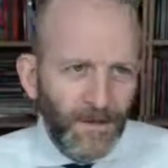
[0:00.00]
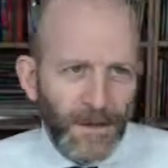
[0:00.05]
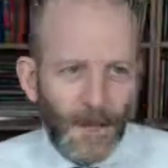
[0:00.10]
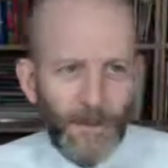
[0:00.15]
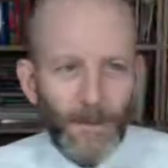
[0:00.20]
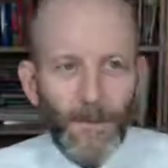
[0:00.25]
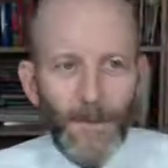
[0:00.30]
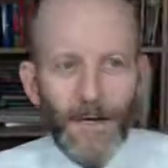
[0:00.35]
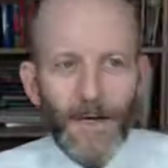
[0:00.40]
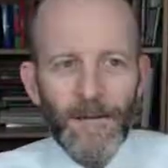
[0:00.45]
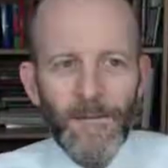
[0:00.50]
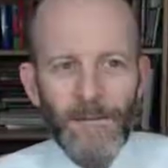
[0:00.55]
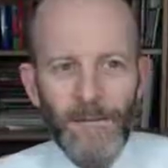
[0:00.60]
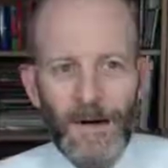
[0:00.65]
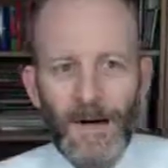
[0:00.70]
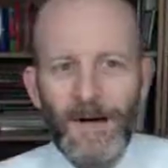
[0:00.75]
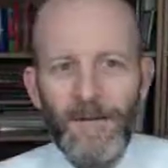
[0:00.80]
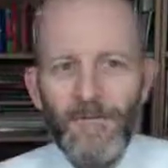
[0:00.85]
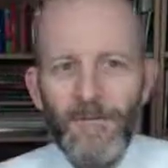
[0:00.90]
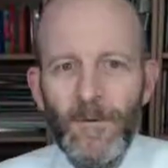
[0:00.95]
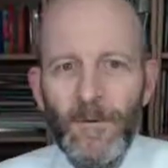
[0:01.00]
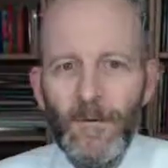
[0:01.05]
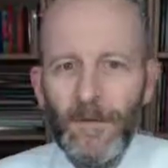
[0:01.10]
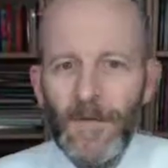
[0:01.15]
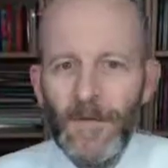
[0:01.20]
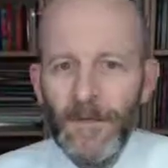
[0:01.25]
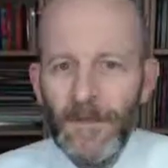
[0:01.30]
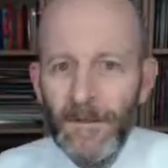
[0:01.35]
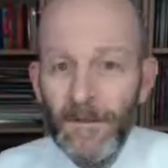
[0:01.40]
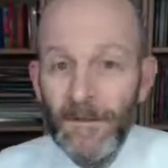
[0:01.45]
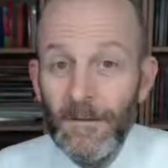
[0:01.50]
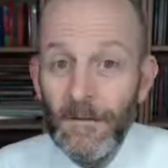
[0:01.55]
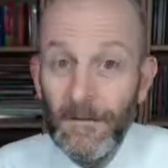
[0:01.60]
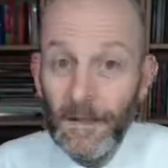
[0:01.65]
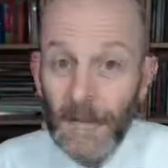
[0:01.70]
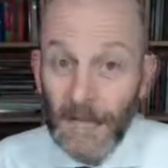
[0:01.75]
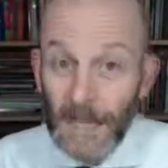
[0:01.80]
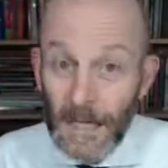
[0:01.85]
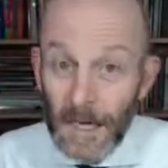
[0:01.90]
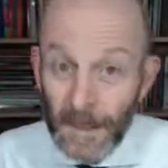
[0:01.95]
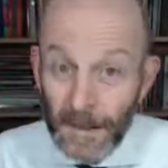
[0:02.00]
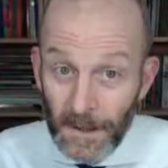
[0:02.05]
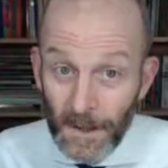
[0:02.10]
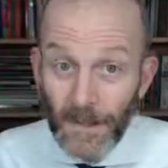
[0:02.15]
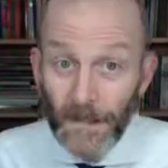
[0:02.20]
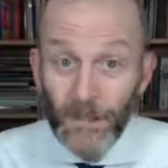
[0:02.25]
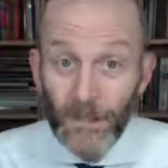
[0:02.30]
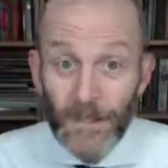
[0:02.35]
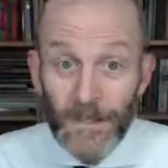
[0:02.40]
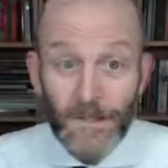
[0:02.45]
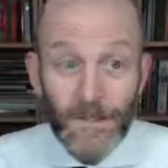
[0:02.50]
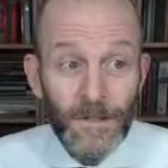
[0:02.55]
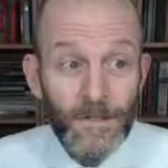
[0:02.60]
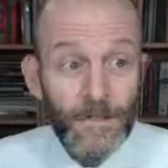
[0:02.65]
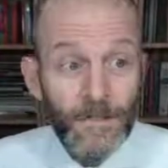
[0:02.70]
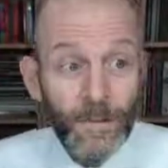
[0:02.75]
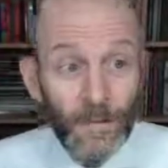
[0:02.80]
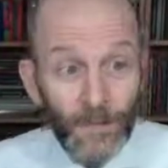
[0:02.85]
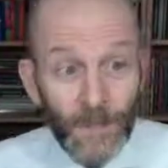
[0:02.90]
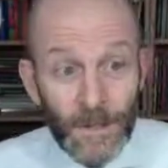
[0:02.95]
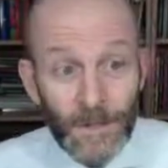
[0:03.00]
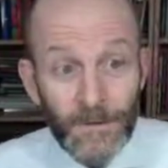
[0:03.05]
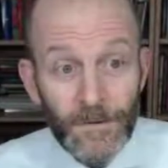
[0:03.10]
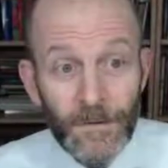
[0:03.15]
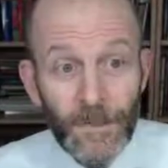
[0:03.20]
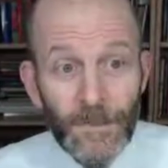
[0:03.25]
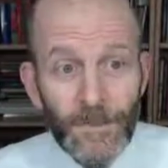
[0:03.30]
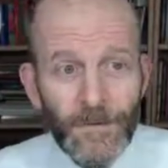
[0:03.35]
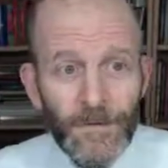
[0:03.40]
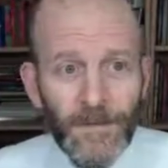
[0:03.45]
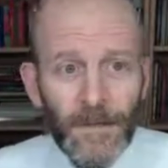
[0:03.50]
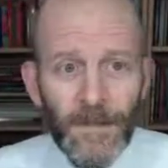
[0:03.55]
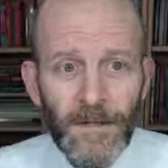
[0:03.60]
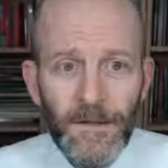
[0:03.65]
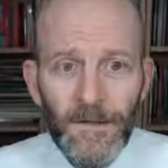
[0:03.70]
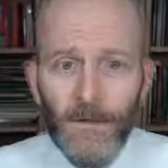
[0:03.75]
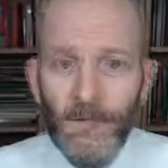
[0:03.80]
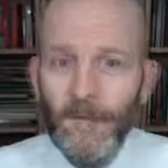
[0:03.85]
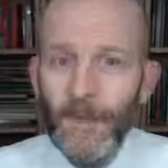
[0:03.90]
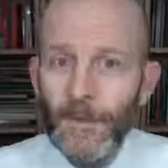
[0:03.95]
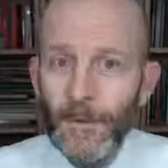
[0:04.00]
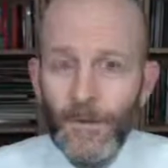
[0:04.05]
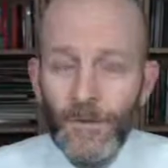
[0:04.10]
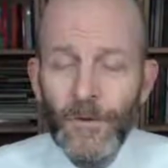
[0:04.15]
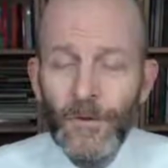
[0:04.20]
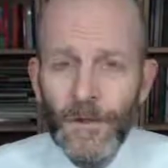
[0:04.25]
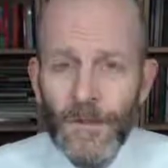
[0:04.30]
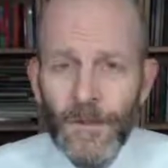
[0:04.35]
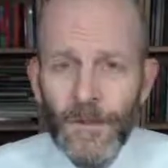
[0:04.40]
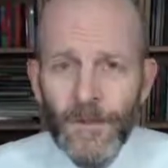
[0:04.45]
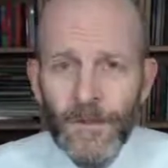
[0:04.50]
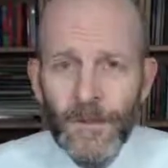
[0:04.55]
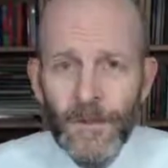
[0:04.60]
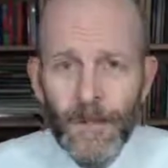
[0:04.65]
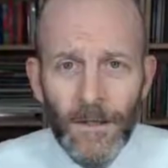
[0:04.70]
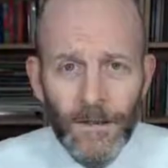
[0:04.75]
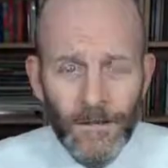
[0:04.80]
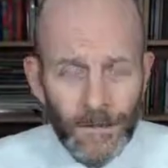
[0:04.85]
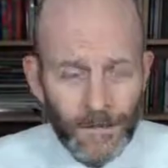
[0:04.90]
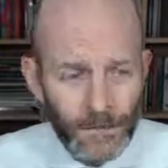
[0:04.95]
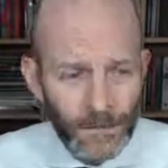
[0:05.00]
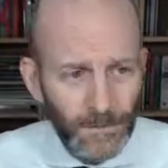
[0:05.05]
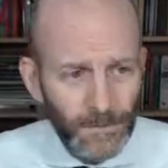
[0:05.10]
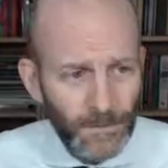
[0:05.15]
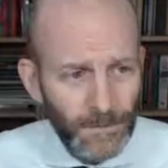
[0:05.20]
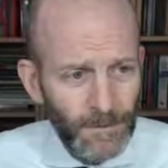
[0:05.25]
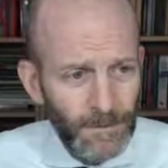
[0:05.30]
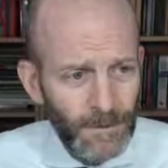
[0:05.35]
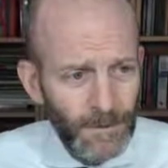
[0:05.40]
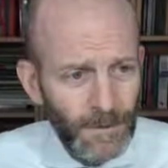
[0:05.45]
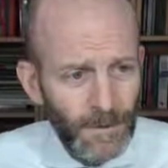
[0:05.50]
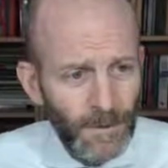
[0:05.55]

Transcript: Separating fact from opinion, another reason is so readers understand that the future is uncertain.